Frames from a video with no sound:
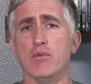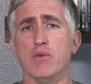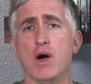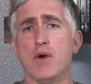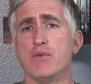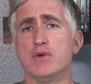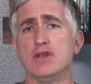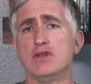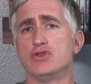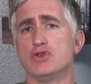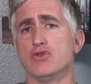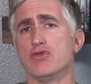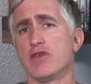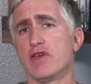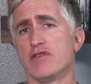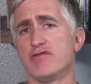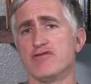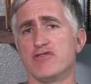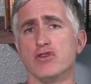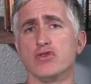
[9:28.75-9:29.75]
Why would you choose
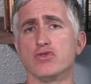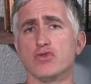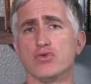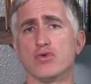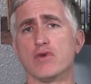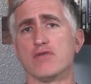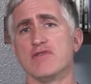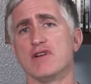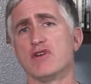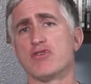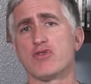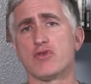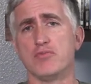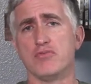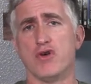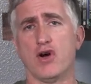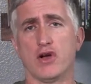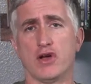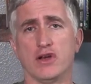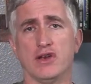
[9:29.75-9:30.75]
a front or a rear
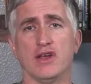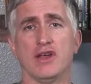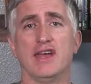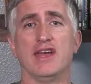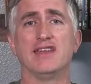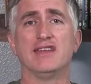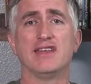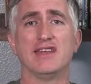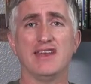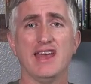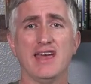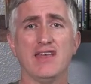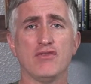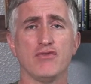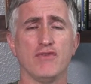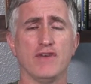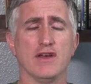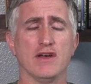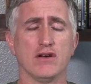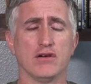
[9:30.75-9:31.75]
sprocket in today's
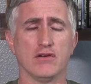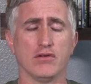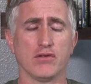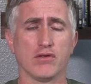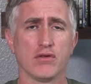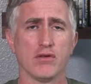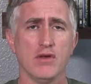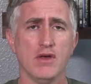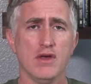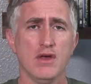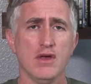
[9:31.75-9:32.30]
vehicles?